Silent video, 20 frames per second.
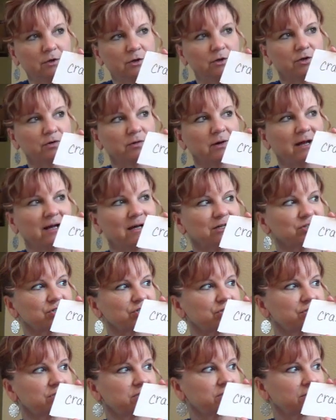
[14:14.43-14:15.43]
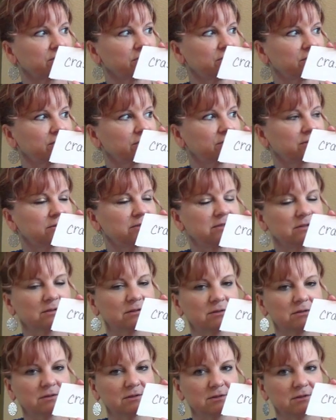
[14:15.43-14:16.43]
Crashed,
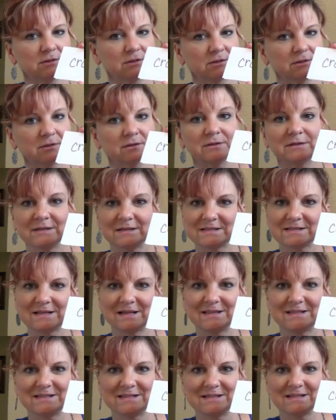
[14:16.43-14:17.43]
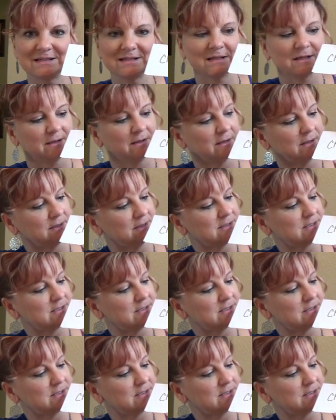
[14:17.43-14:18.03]
d, is that D.